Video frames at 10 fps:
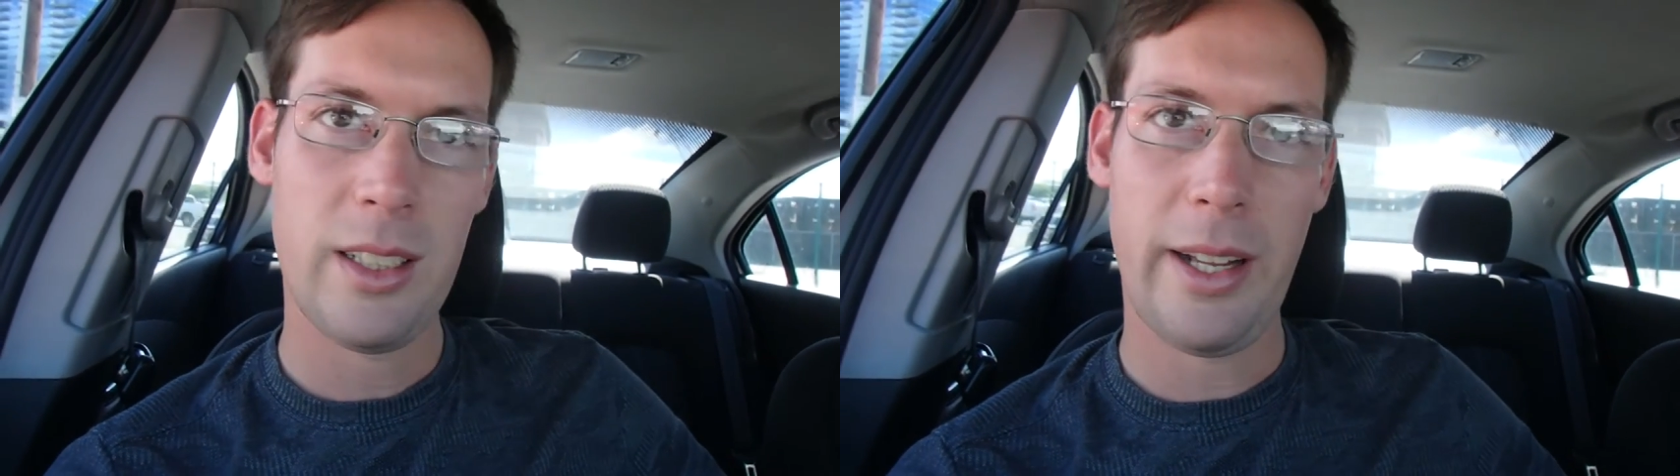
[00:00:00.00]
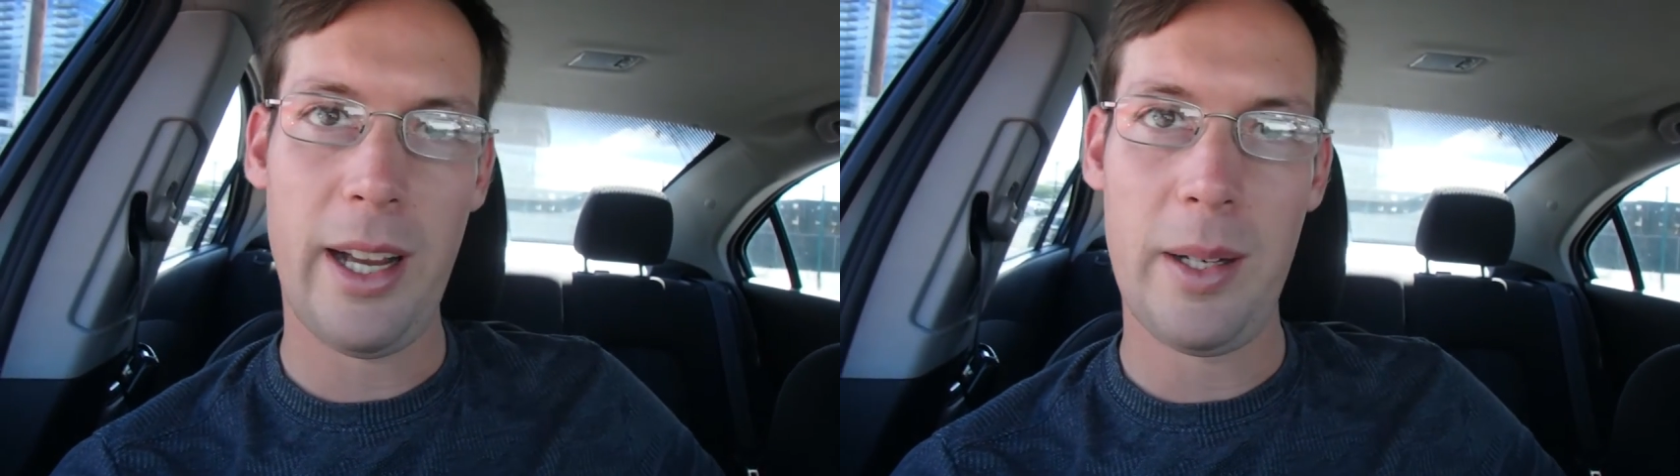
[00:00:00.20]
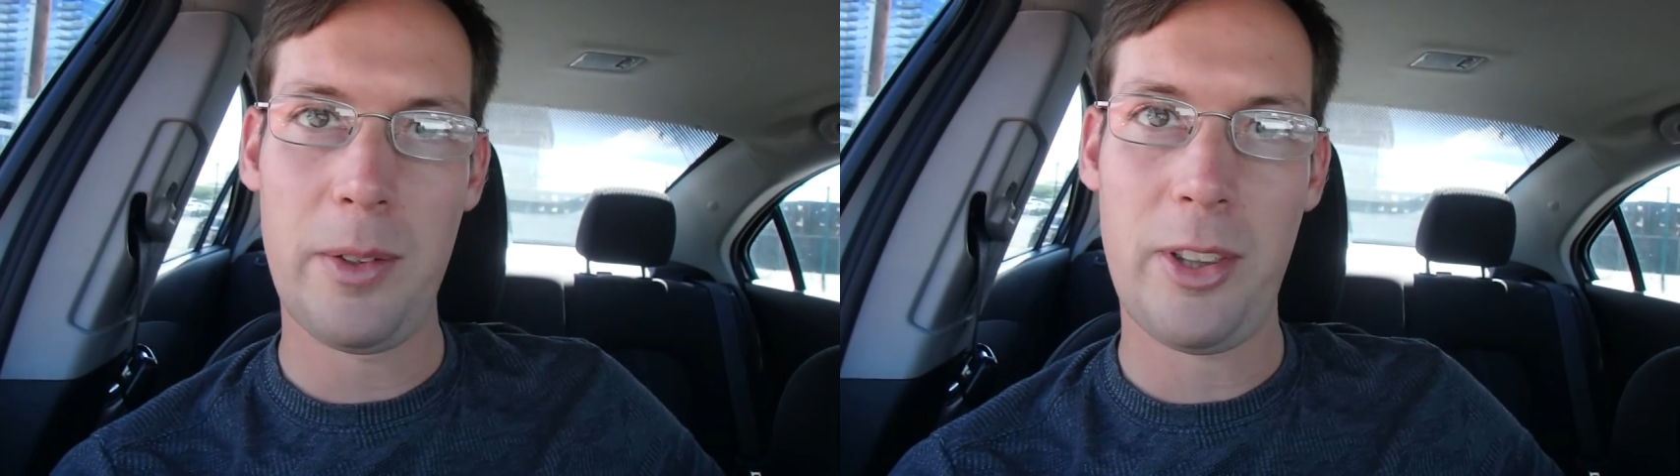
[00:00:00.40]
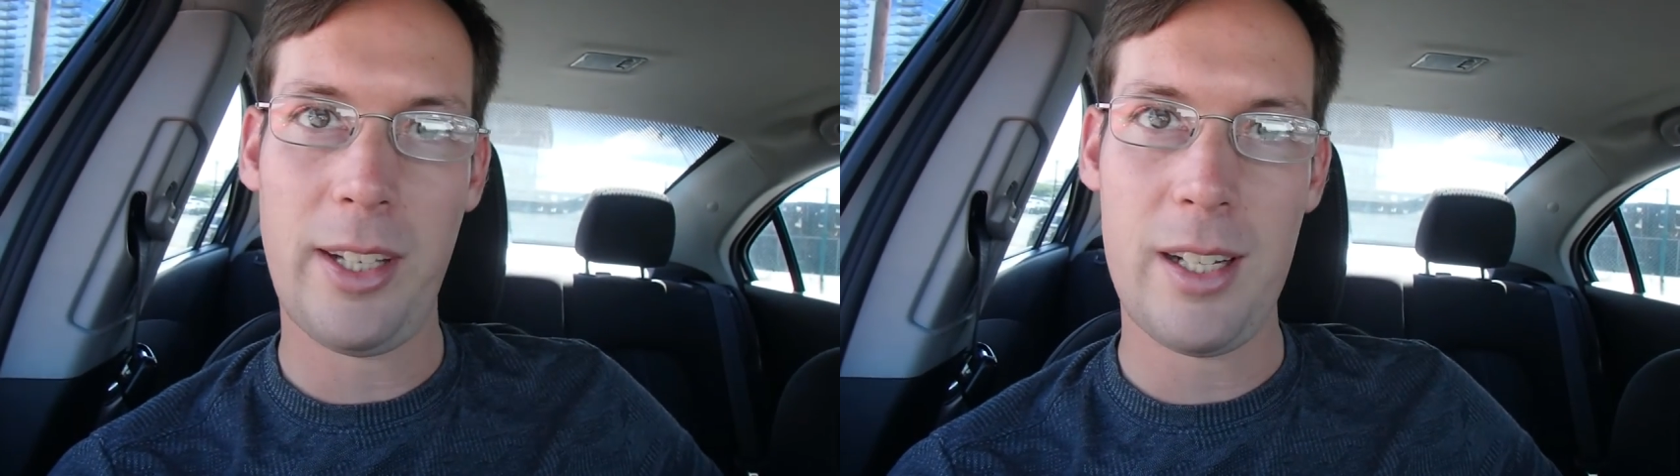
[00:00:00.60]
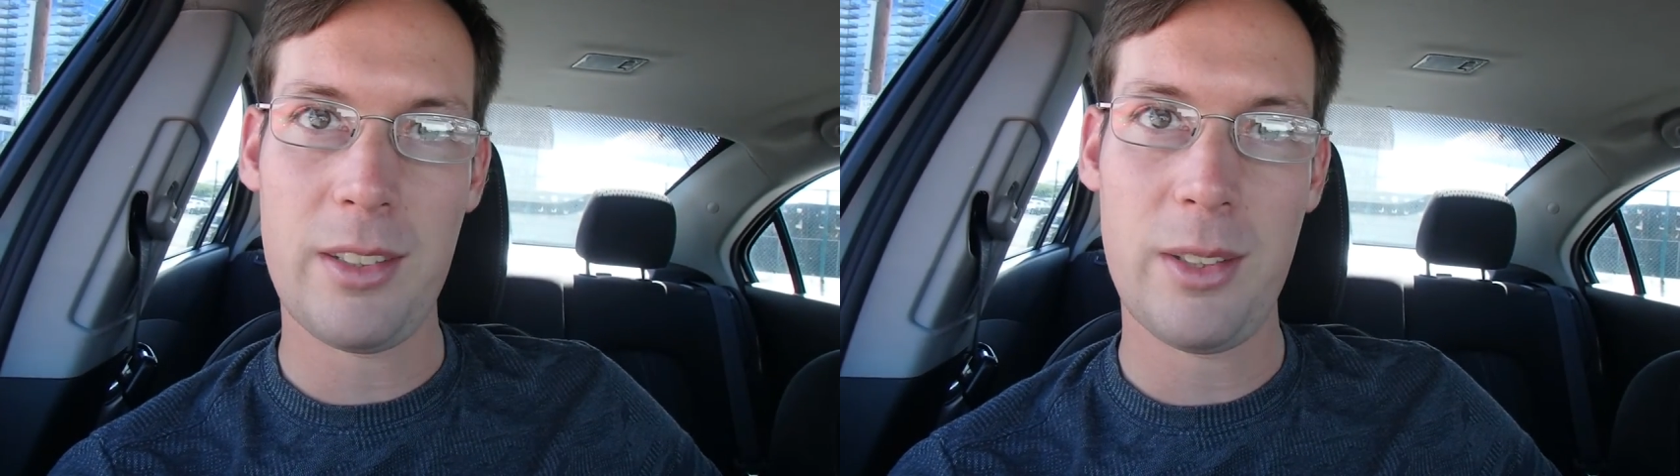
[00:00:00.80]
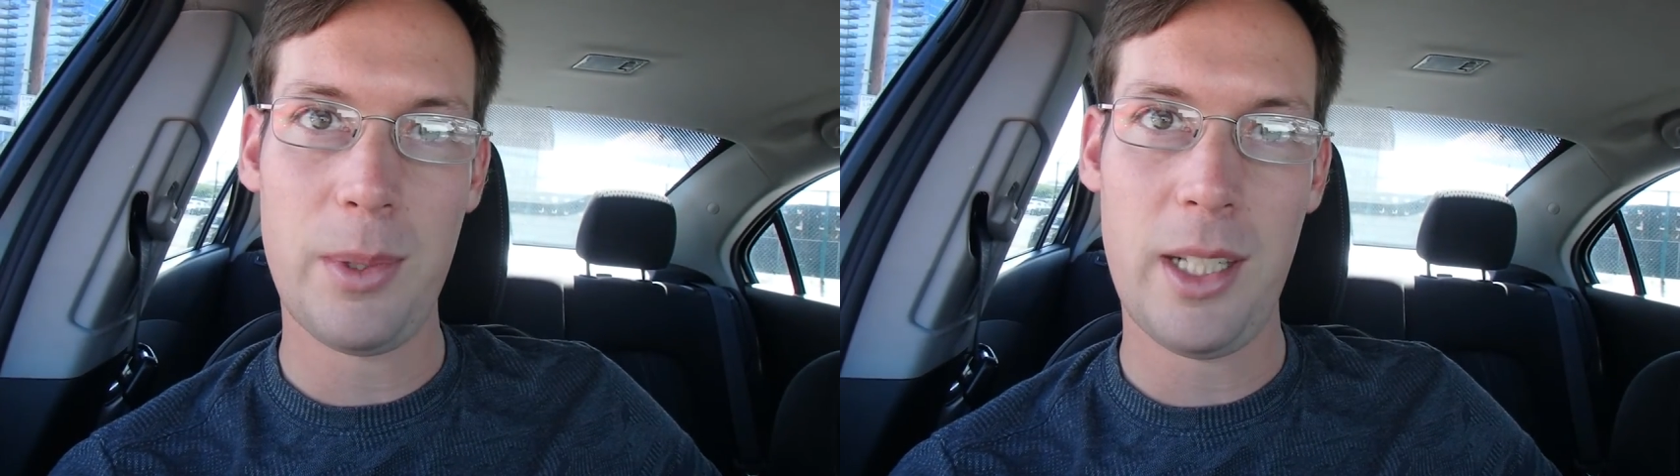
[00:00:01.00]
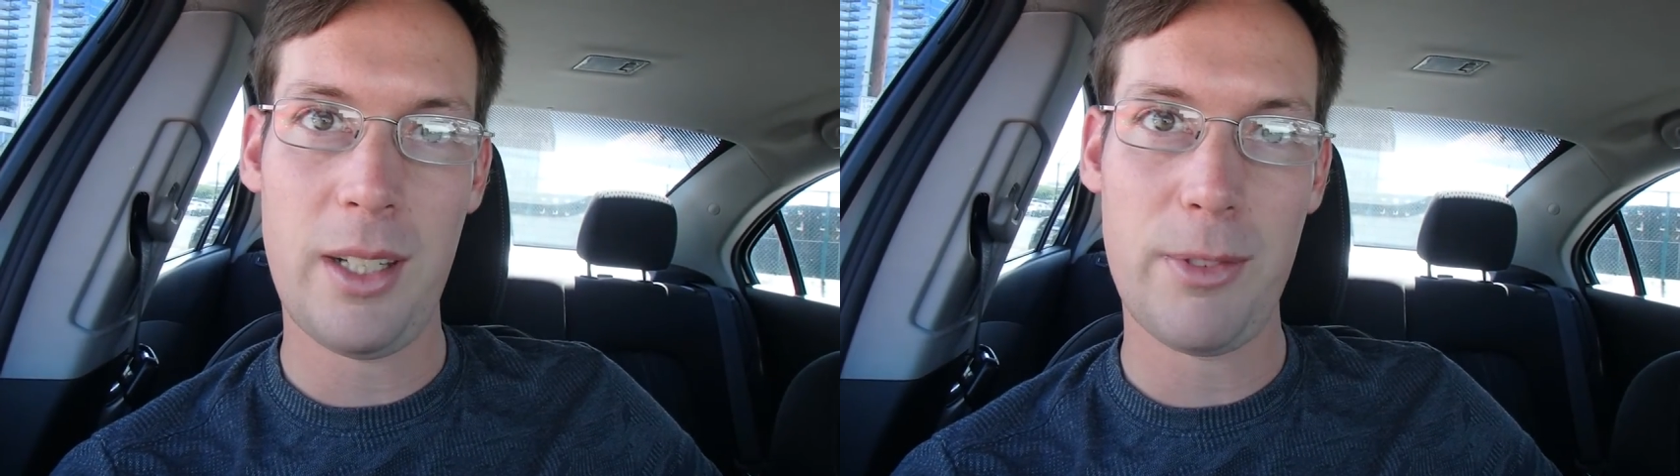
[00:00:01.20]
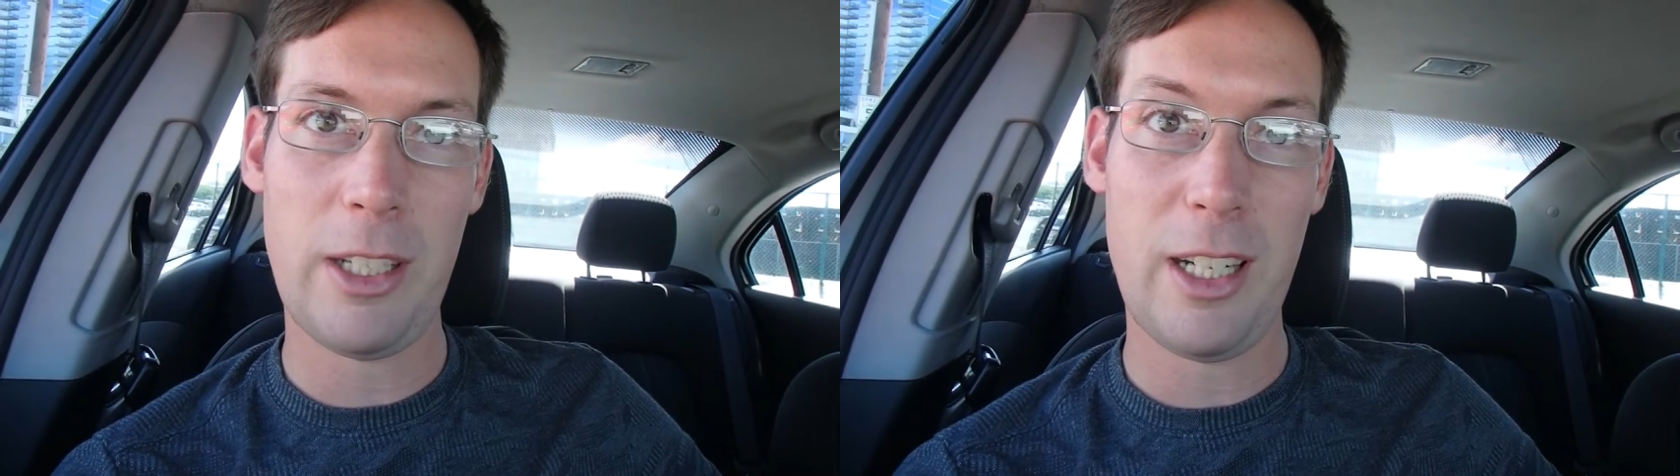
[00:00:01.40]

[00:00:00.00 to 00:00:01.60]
Yeah, everything else that we have right